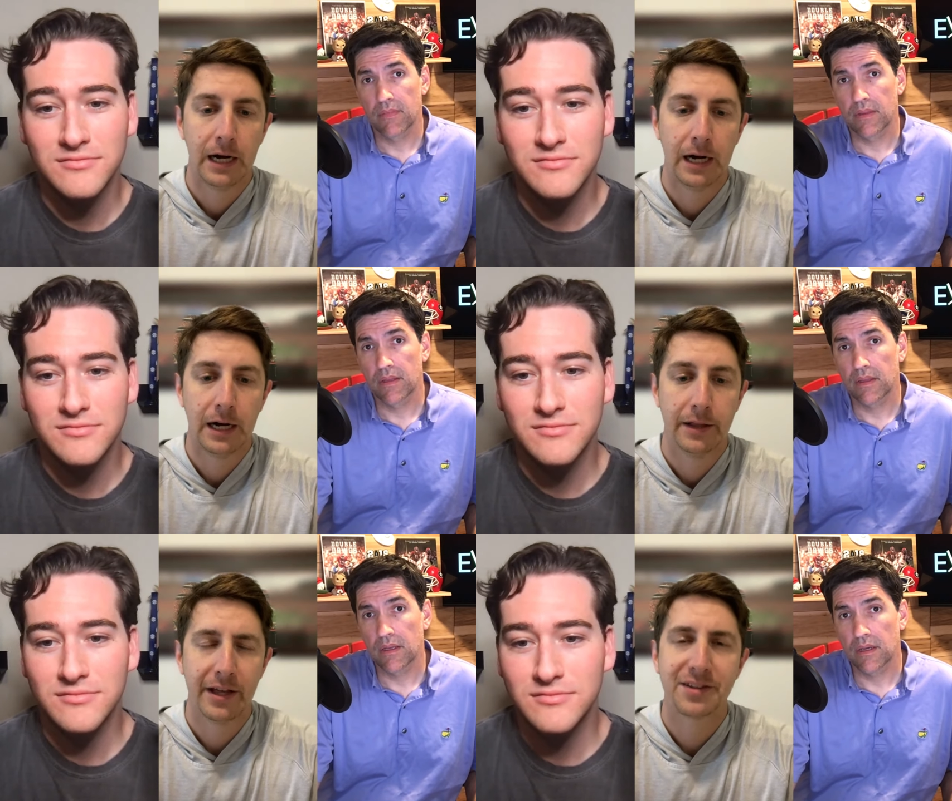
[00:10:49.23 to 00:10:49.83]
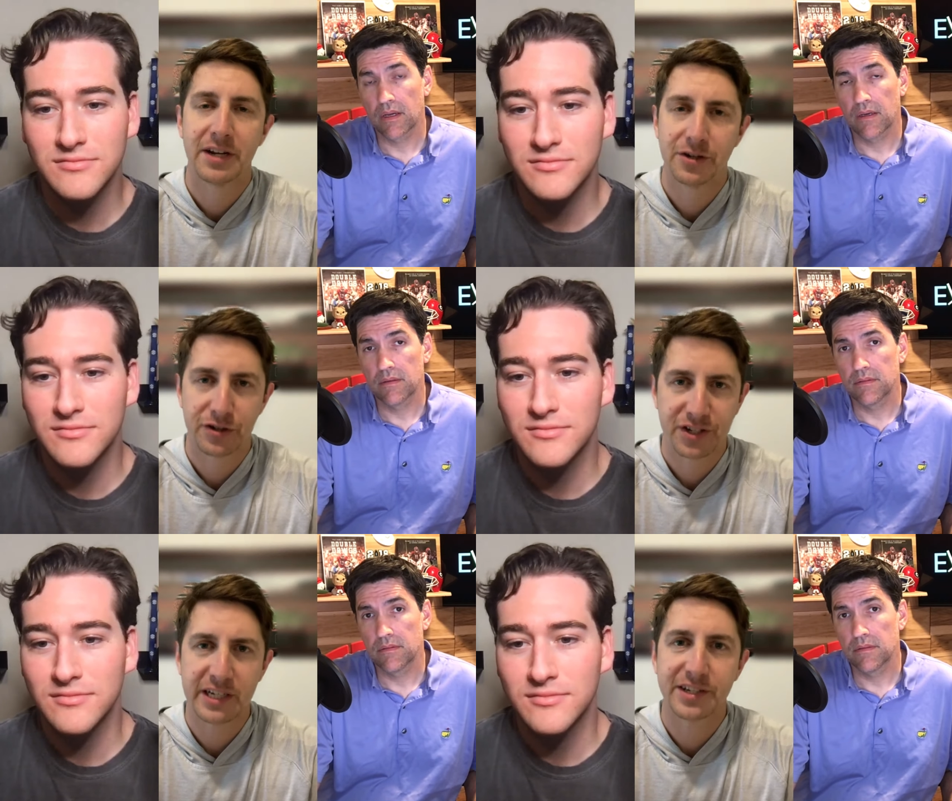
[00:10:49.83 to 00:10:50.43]
Speaker 1: That's an
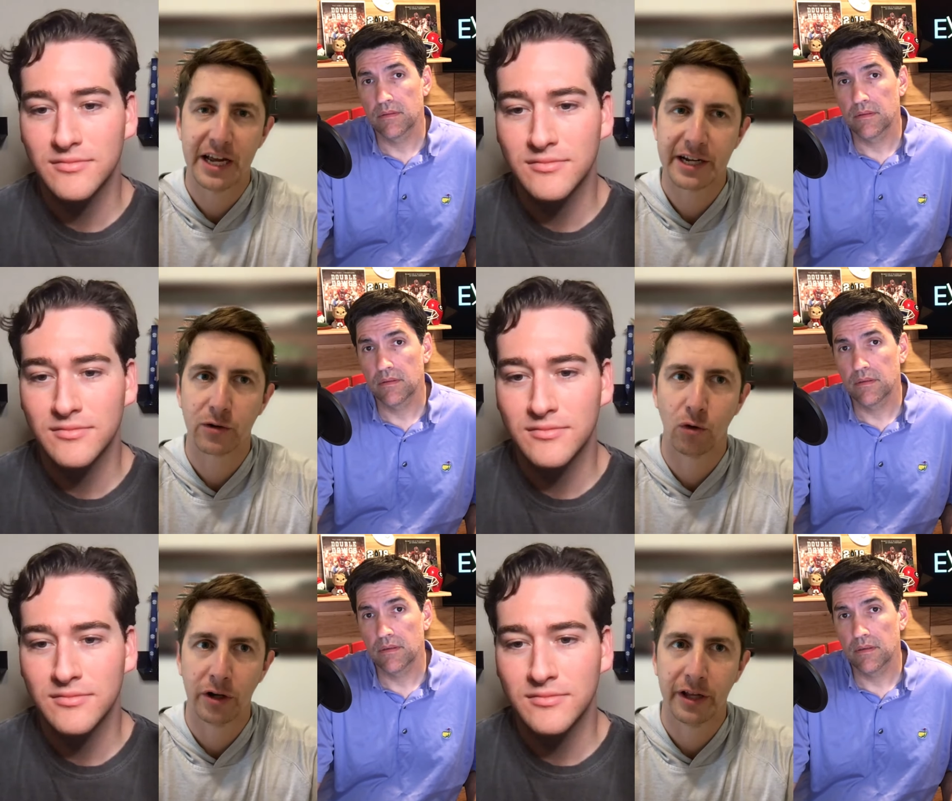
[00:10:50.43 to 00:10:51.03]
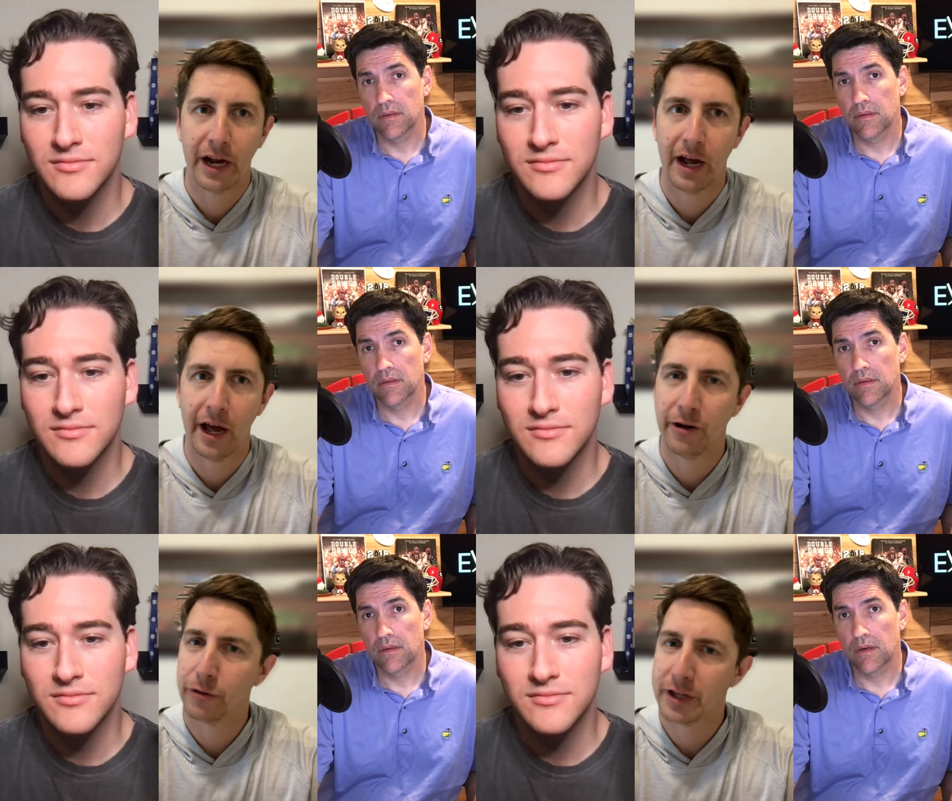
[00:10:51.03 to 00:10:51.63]
interesting take and one
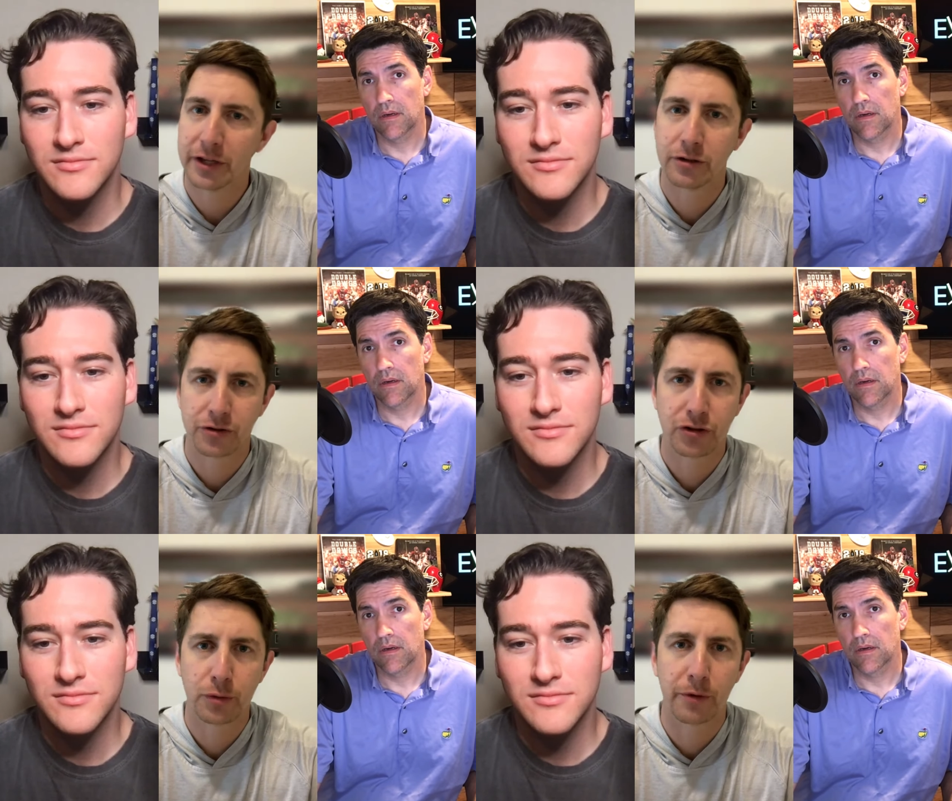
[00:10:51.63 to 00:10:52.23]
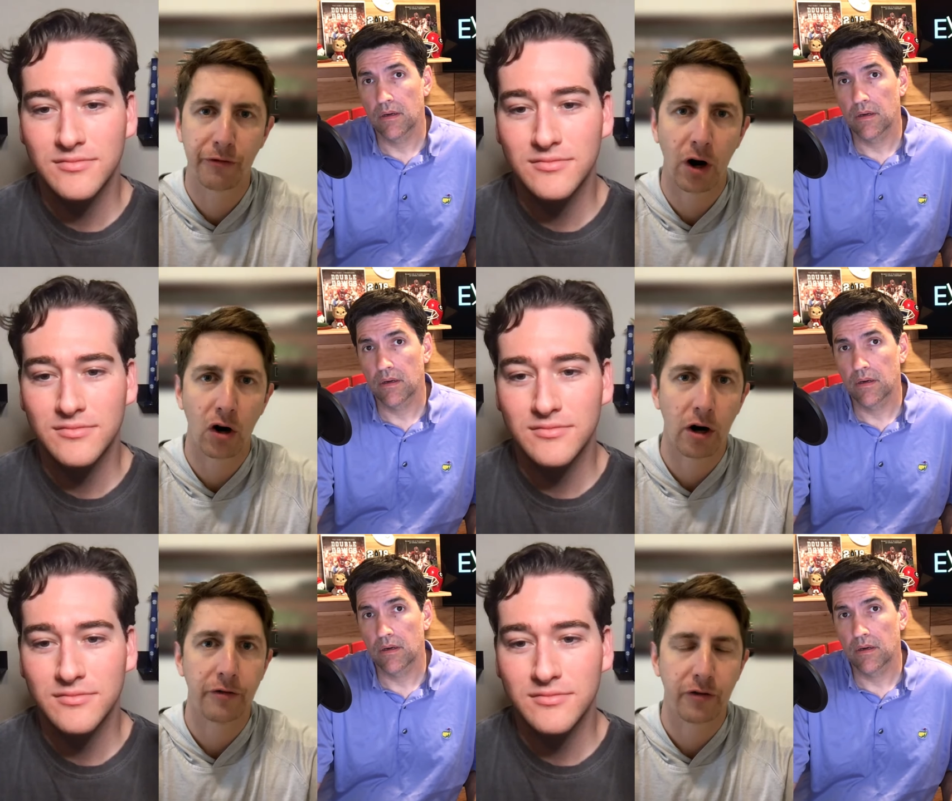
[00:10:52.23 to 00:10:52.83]
that I don't think you're super
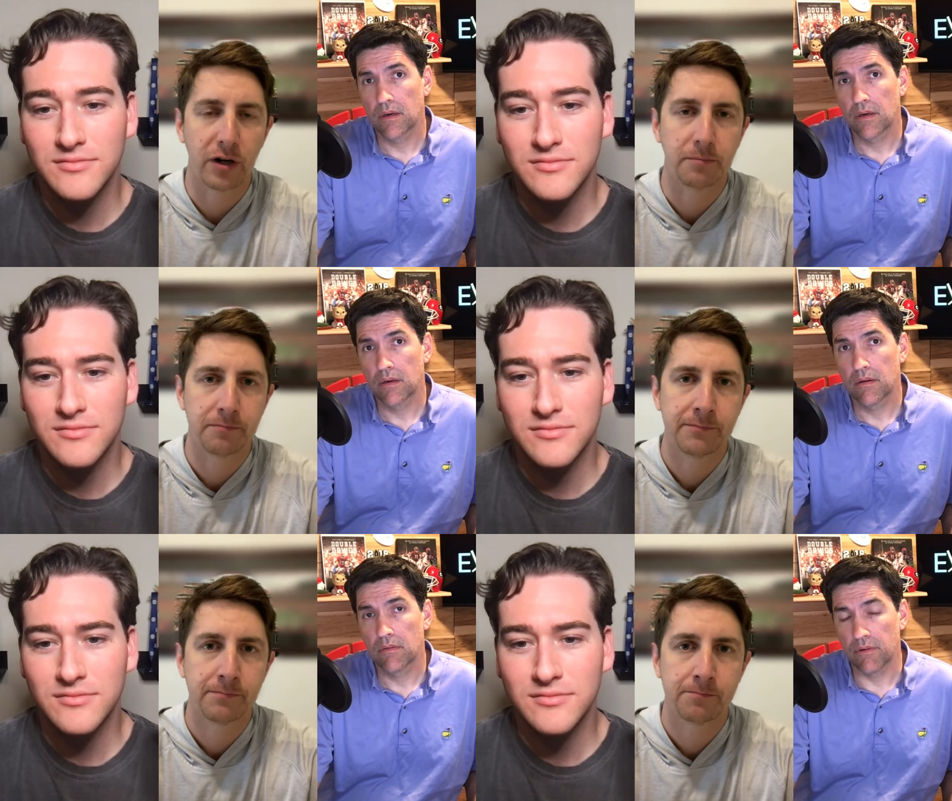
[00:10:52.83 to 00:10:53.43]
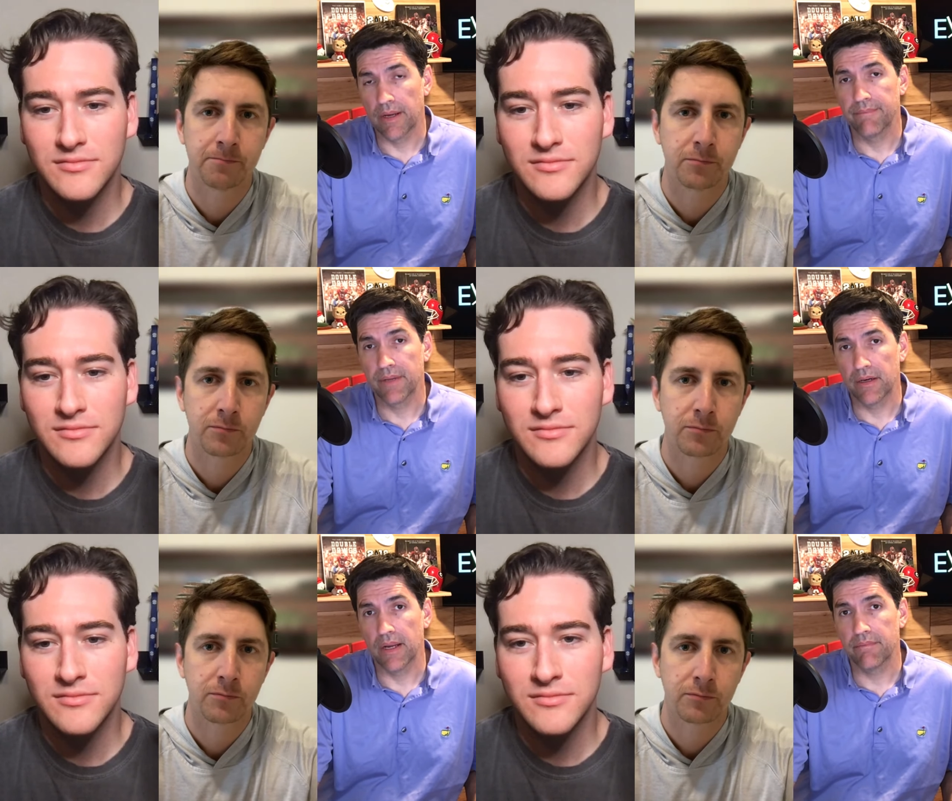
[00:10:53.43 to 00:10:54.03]
far off from.
Speaker 2: Right.
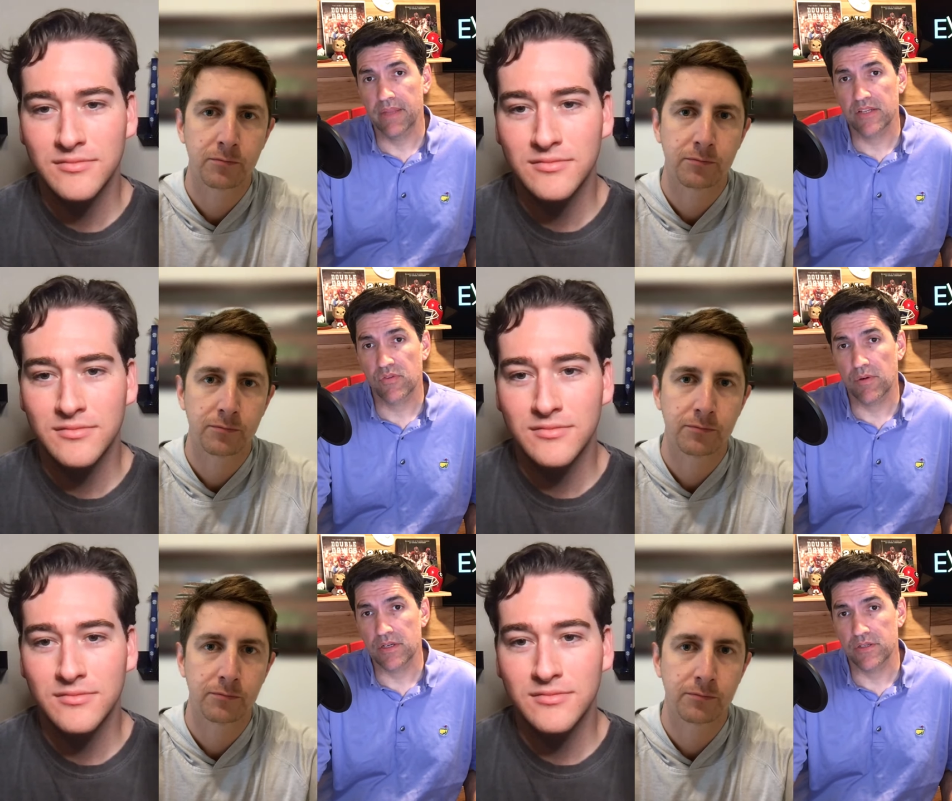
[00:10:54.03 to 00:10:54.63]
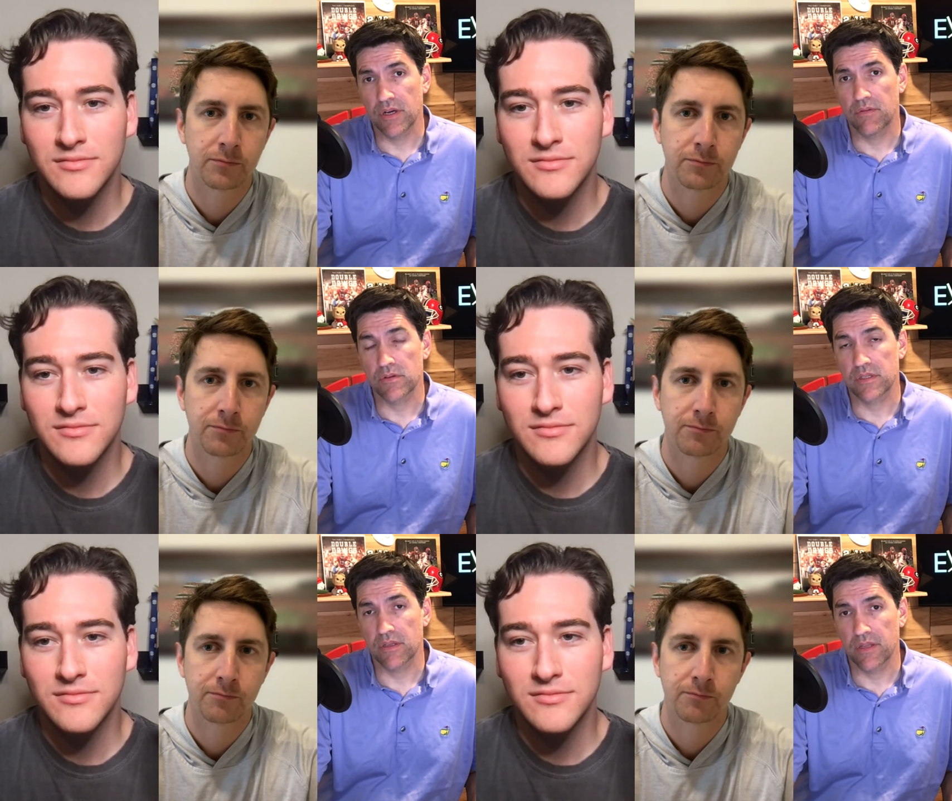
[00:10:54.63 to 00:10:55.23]
All right. Thanks for watching, y'all.
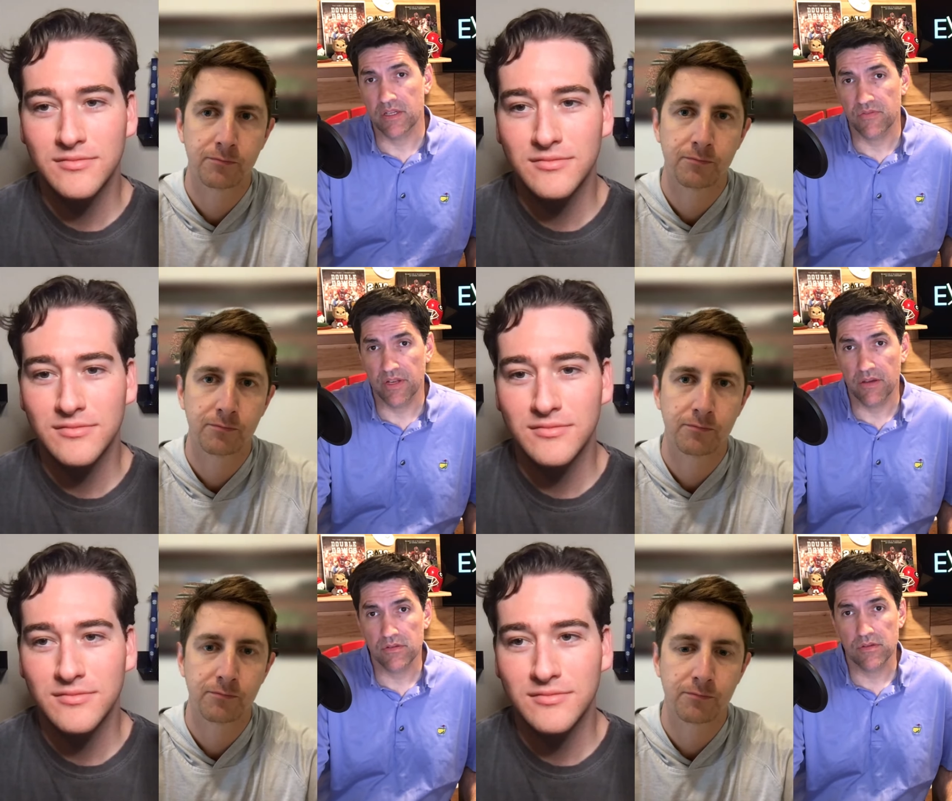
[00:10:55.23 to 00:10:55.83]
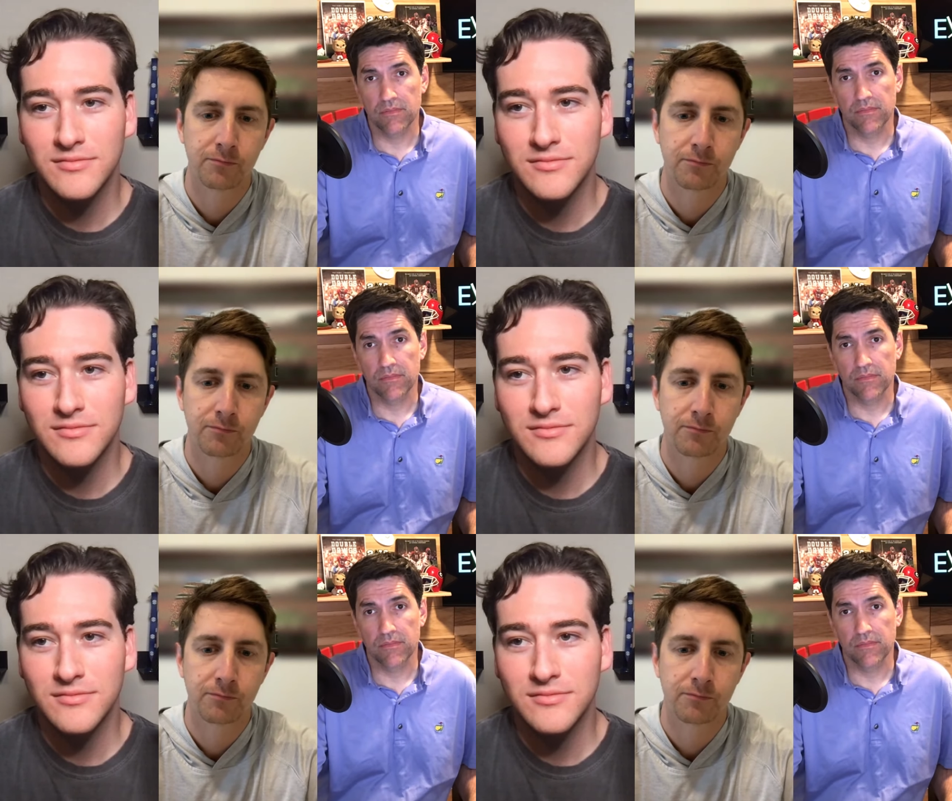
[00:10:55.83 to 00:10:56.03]
We'll see you on the next videos.